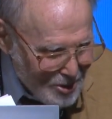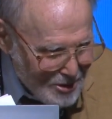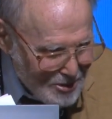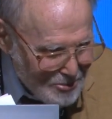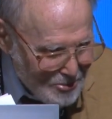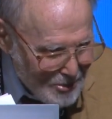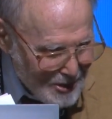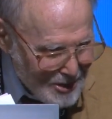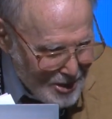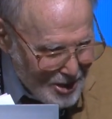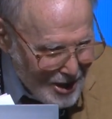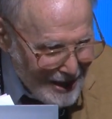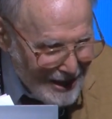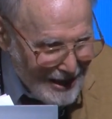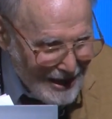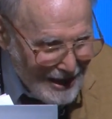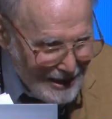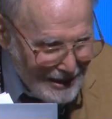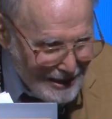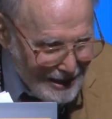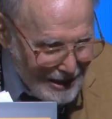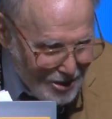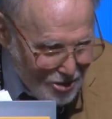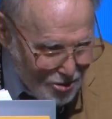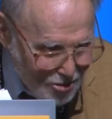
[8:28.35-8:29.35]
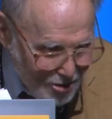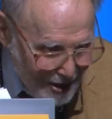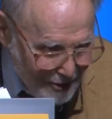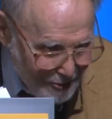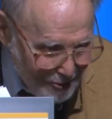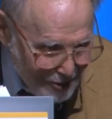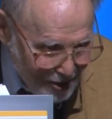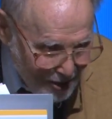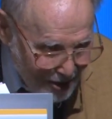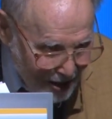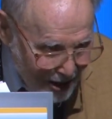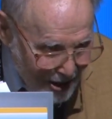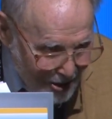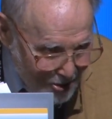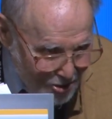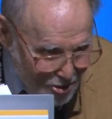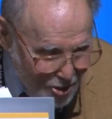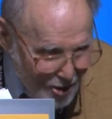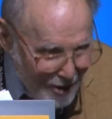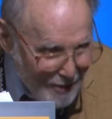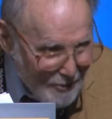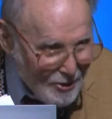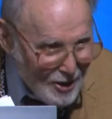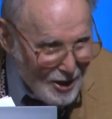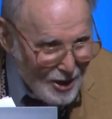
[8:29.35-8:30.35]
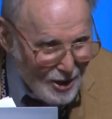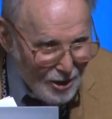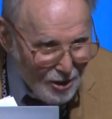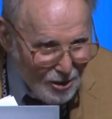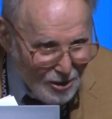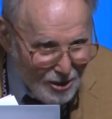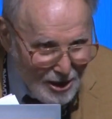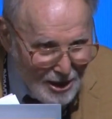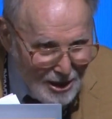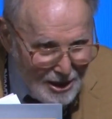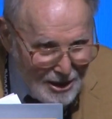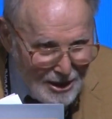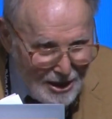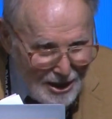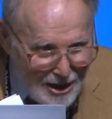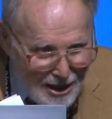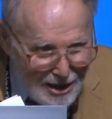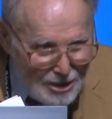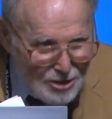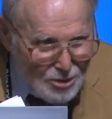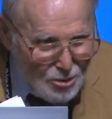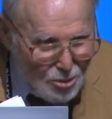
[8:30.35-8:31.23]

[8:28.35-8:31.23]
was particularly trivial, he